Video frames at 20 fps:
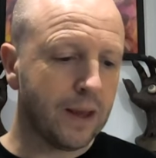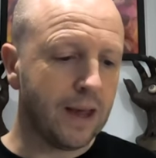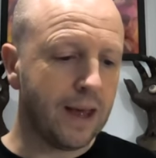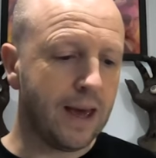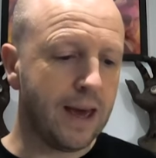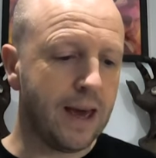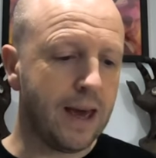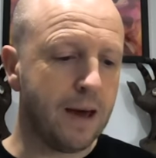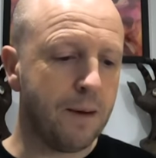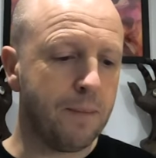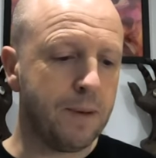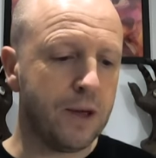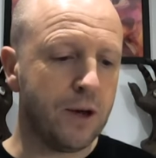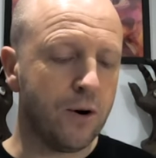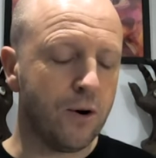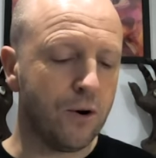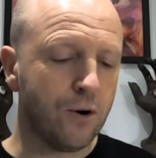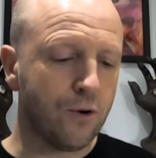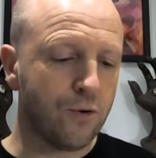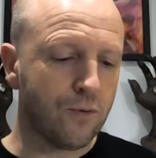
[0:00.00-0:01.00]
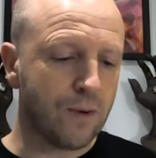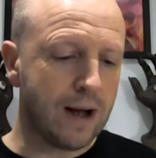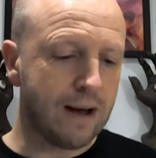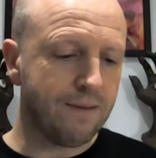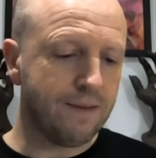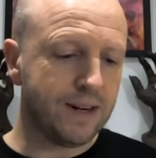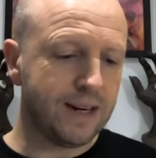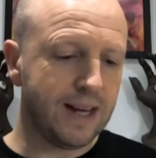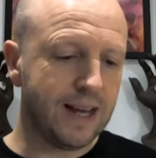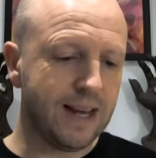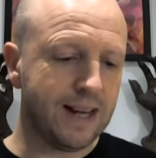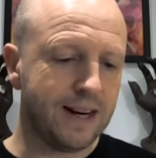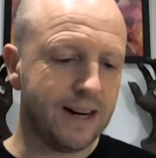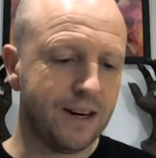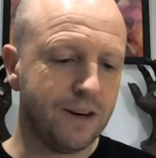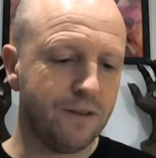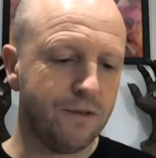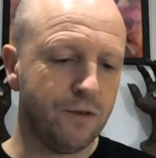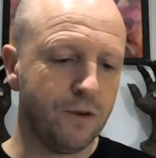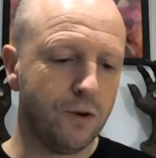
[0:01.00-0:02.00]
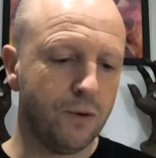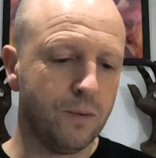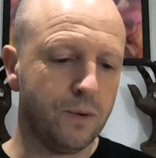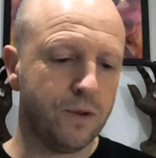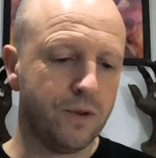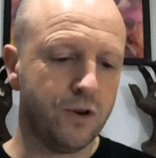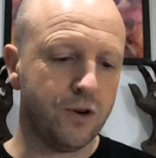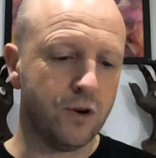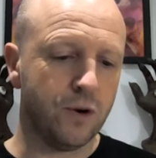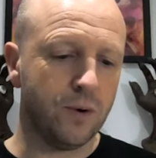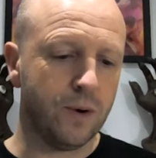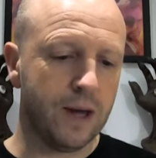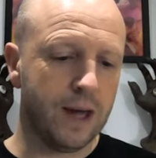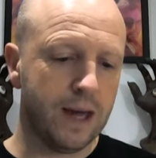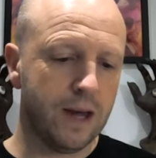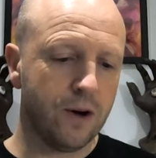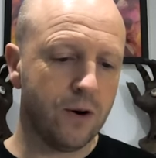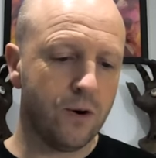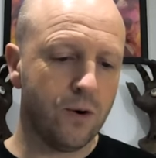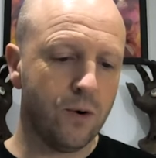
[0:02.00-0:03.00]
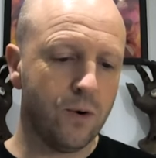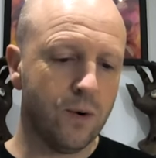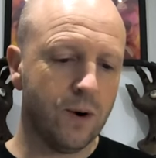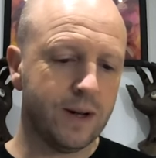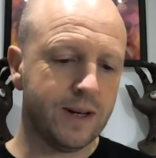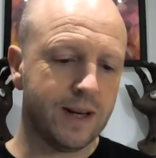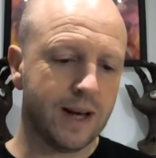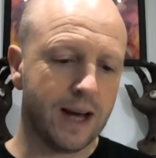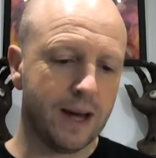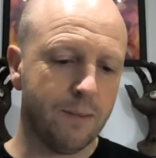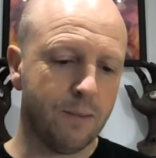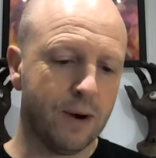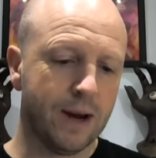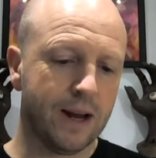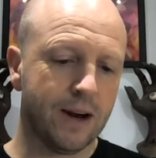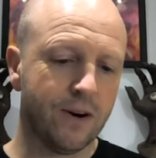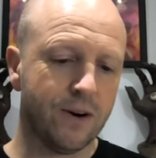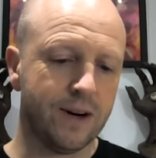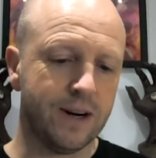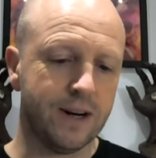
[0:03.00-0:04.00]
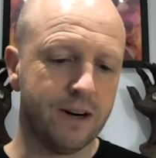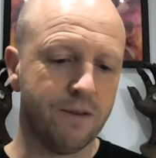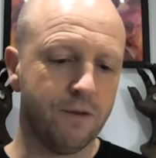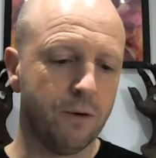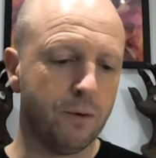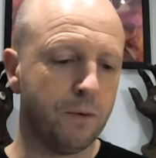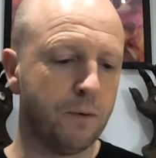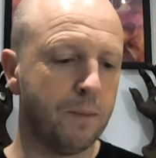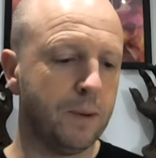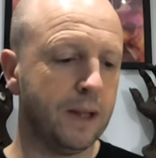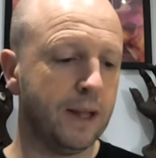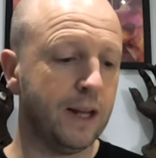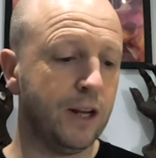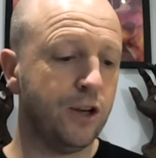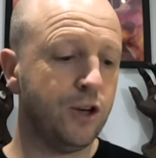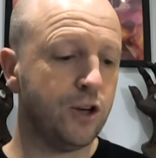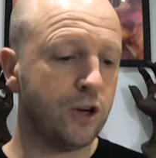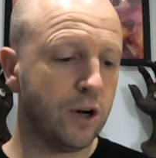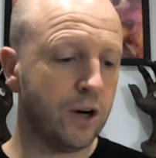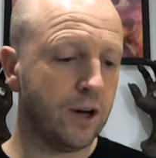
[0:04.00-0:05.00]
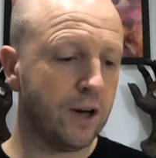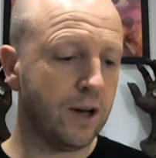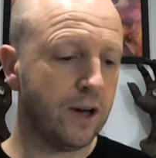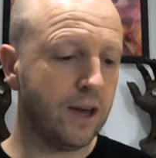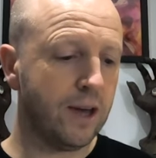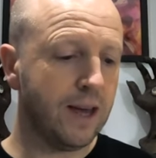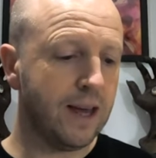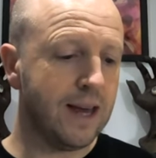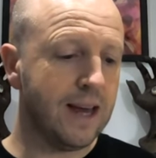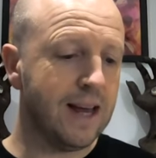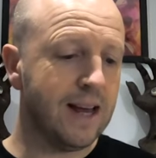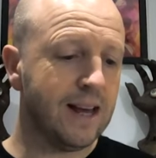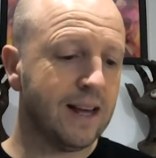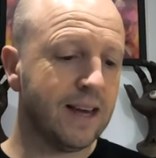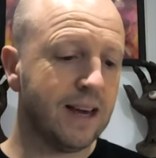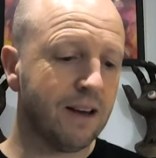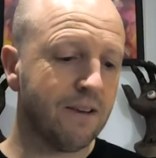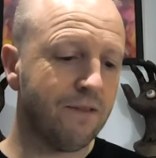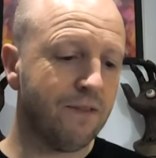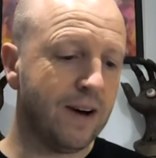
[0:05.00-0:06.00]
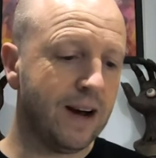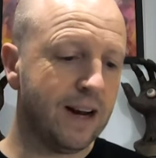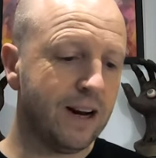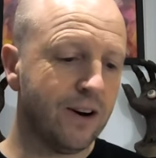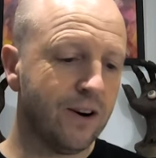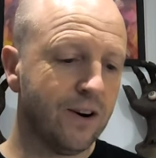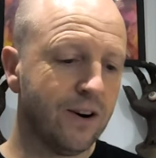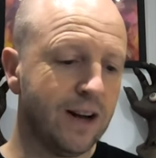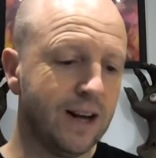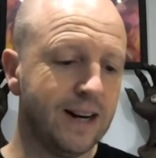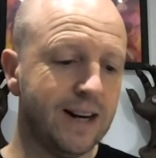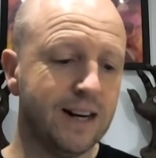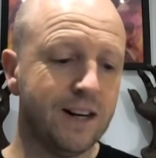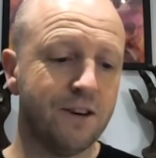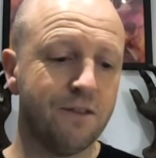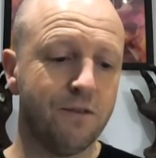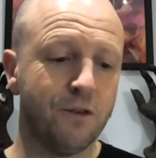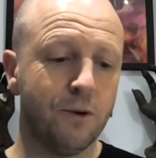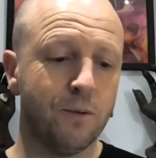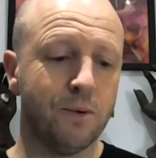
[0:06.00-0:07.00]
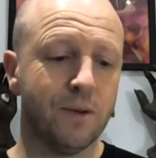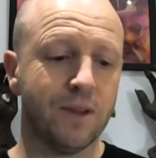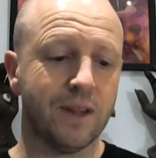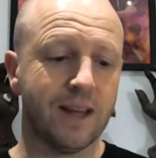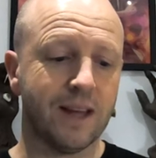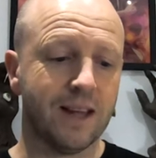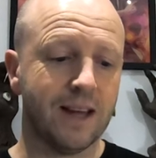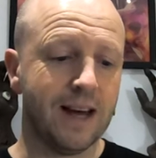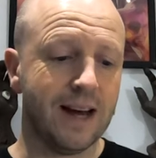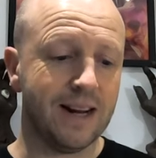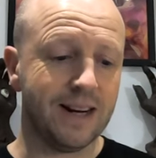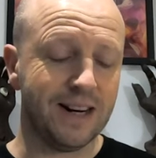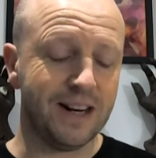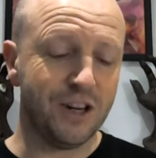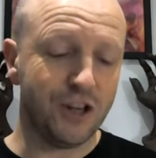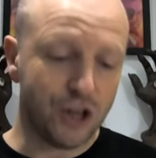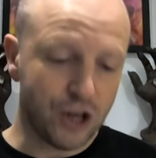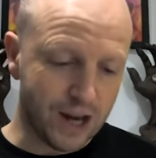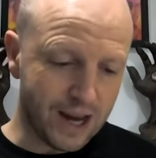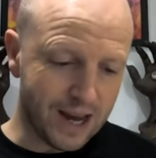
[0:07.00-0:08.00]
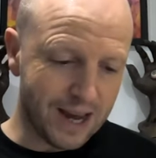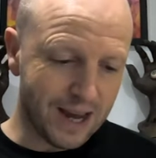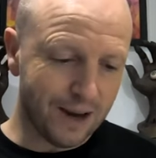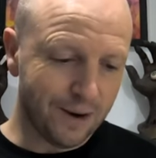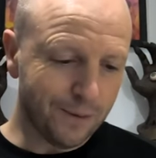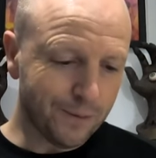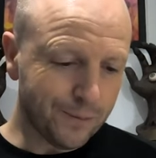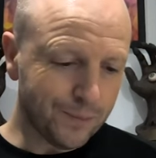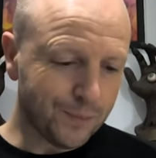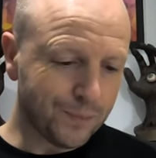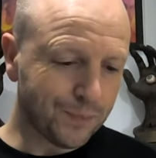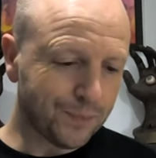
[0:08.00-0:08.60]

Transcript: Beyond Gravity, an interview with Joe Ego. Tiebreaker, an interview with Billy Choi. Kickfighter, an interview with Andy Chang.